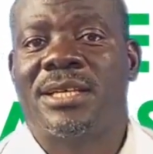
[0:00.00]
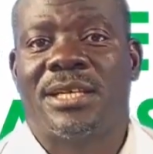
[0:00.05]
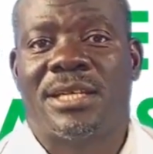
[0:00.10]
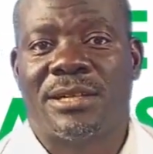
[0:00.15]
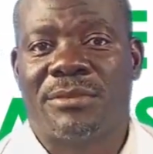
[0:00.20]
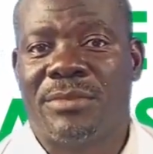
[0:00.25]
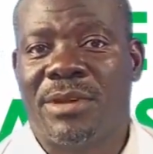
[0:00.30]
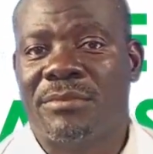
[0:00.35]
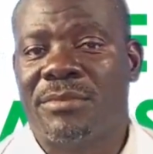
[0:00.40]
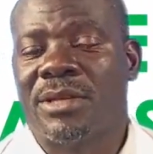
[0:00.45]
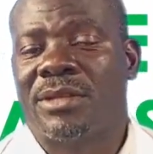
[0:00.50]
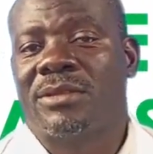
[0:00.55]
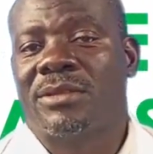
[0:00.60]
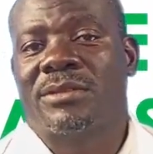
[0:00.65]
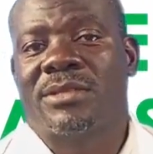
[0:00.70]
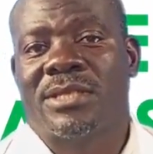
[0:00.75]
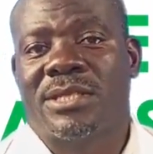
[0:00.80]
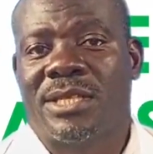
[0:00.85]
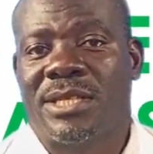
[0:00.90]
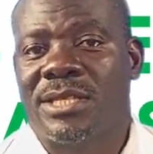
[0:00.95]
Remember
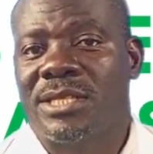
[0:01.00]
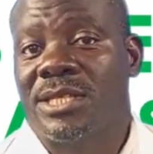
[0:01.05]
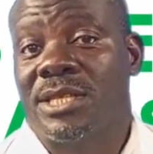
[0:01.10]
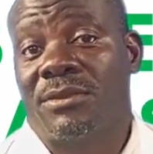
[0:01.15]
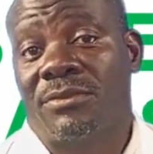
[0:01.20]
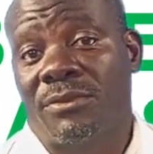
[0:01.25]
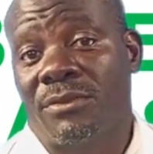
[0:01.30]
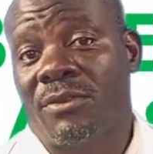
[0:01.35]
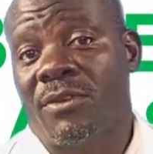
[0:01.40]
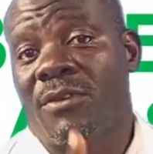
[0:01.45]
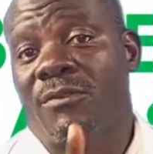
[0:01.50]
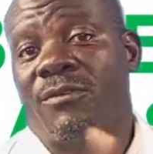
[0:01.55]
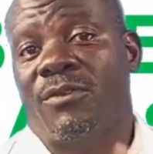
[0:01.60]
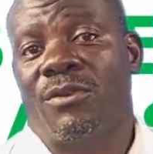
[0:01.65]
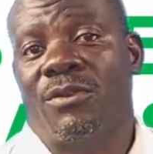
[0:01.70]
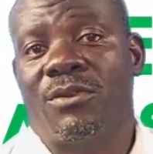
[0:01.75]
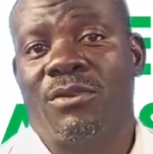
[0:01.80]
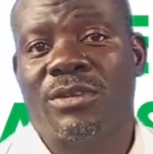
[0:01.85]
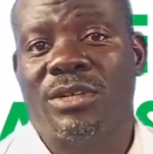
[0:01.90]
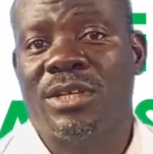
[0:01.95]
those things. If you have
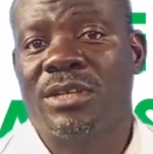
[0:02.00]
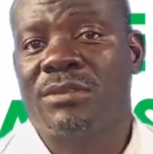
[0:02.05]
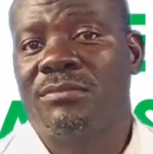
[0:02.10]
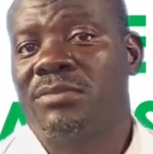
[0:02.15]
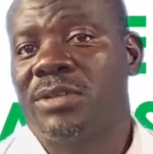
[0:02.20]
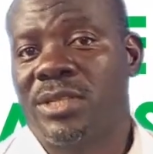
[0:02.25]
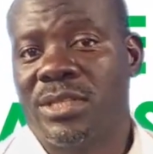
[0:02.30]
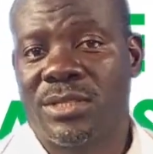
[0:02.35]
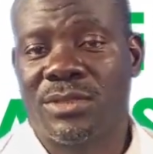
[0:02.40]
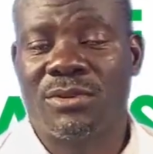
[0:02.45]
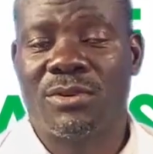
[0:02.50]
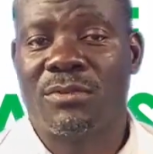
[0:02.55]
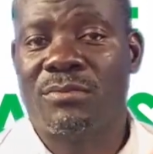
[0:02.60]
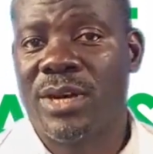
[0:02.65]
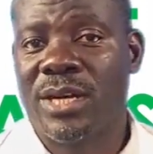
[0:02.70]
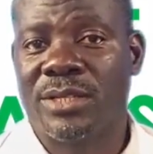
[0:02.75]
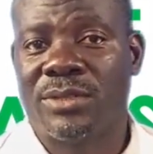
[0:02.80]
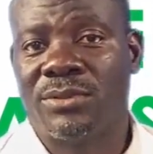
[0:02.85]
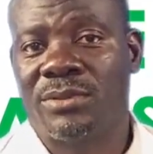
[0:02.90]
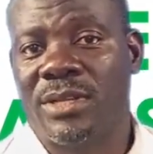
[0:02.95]
forgotten, please go
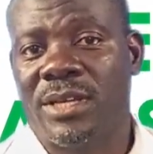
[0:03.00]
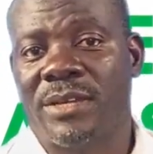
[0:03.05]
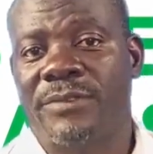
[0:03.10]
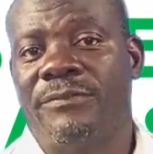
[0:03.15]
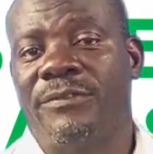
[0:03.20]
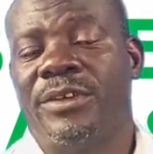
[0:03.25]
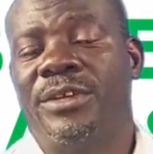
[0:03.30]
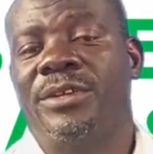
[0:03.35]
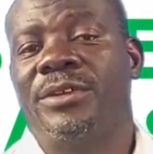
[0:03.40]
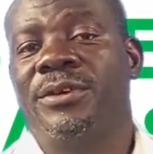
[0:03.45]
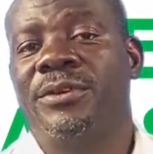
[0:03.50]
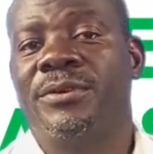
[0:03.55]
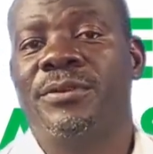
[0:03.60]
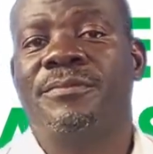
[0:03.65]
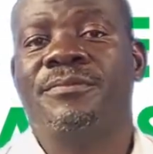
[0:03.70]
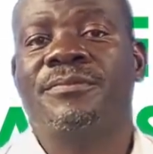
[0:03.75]
back to that video